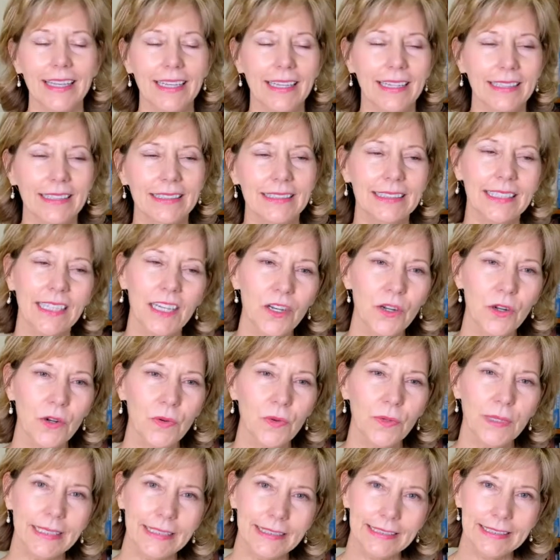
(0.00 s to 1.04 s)
So
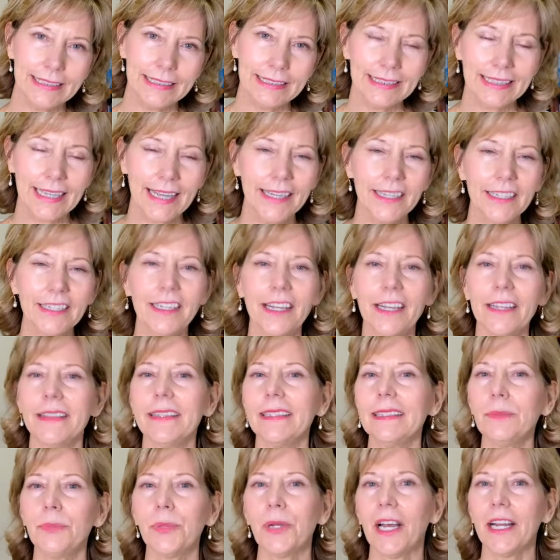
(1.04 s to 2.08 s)
we decided on this
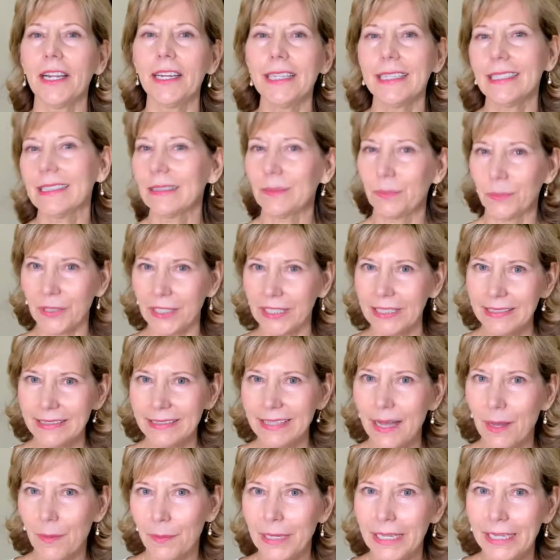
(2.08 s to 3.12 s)
product because spring is
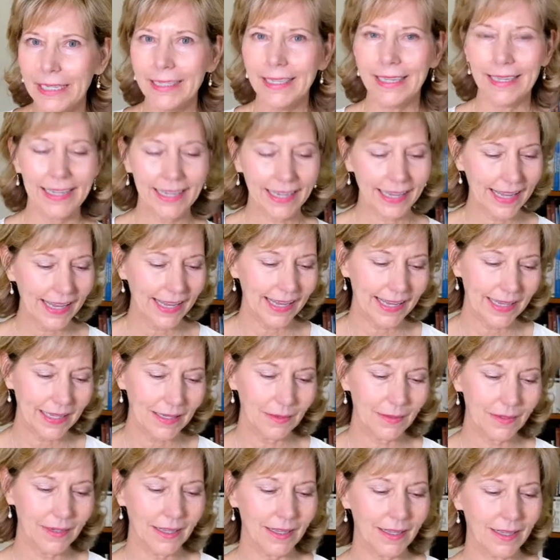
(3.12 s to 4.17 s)
coming,
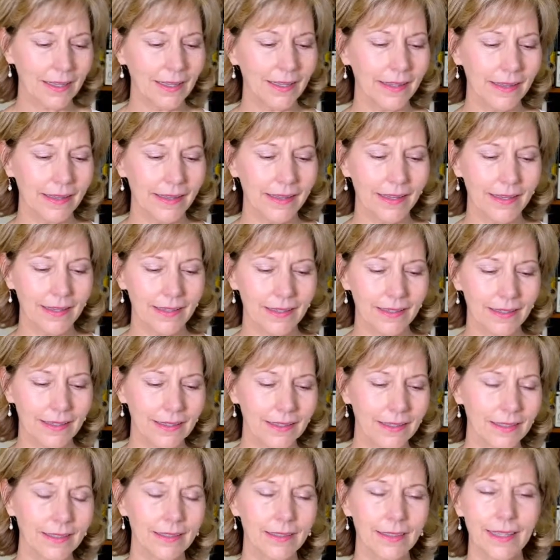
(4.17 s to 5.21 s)
and the
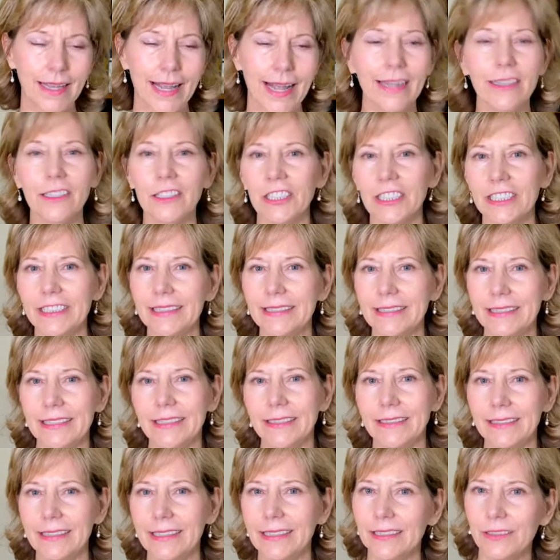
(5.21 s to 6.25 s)
allergy
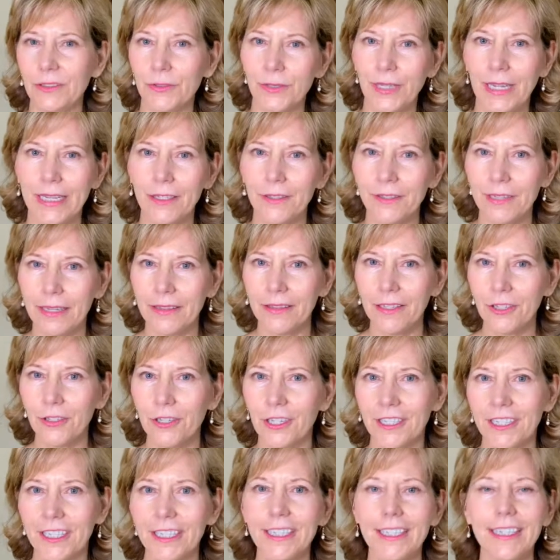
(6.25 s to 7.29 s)
season is right around the
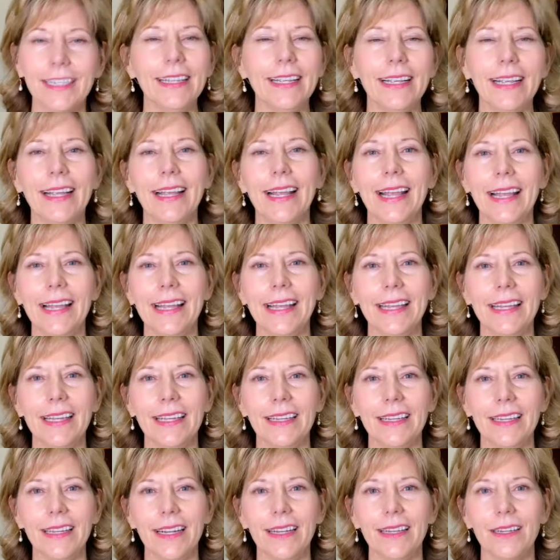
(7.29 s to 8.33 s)
corner.
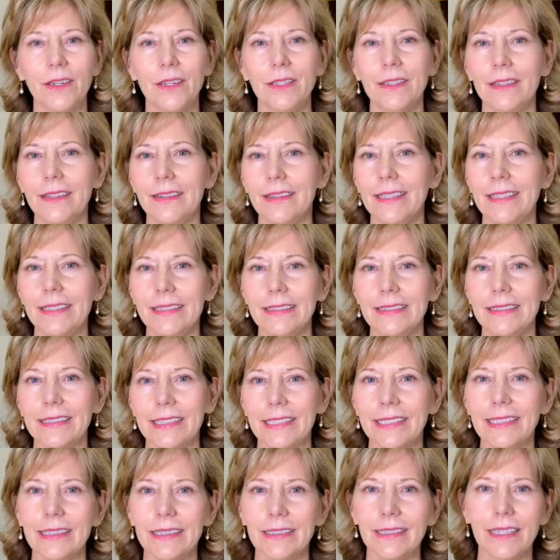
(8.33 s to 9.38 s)
And this
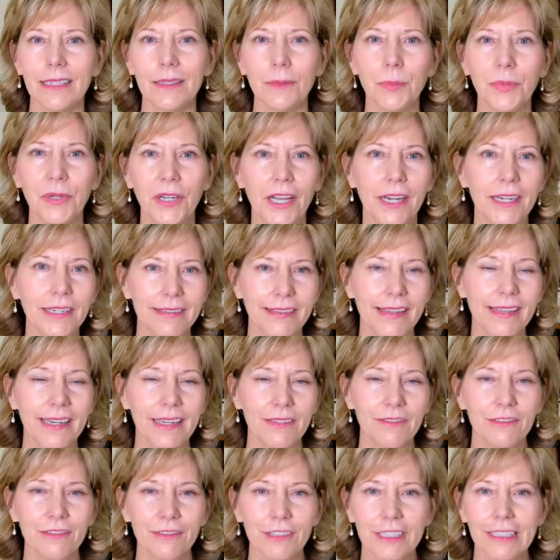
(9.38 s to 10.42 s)
is a product that
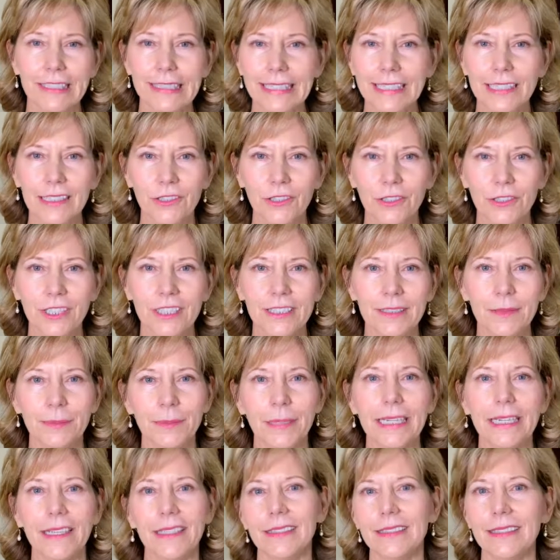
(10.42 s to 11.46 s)
I've really endorsed
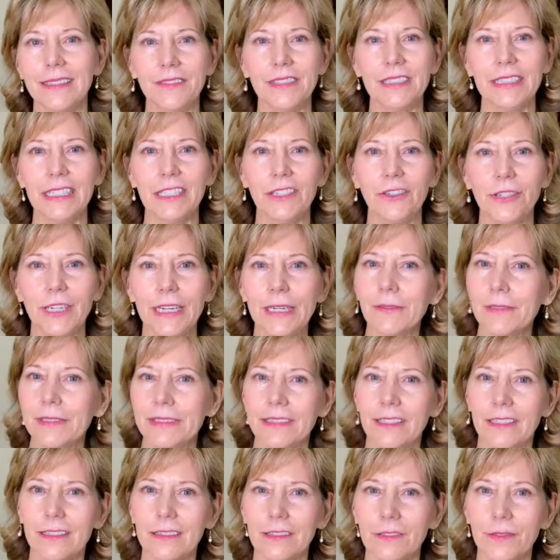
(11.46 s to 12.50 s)
because I've seen great
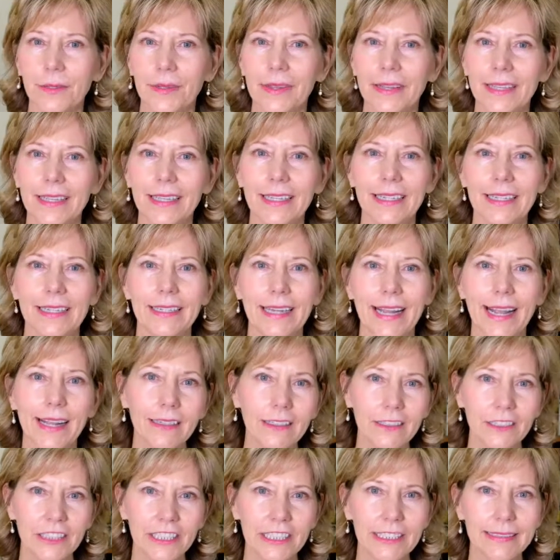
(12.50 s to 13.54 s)
results with it in
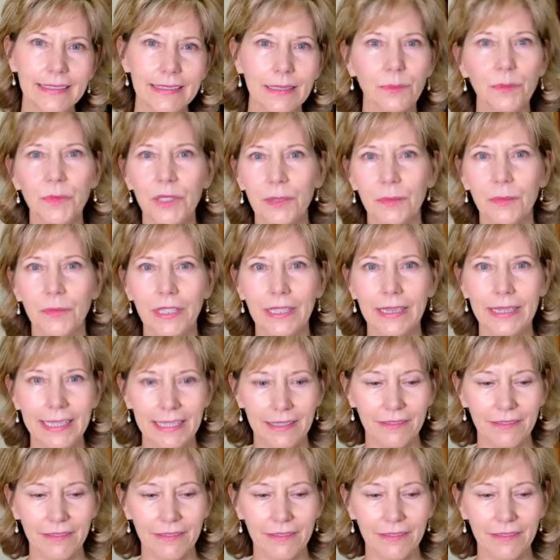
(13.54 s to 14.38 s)
allergy symptom relief.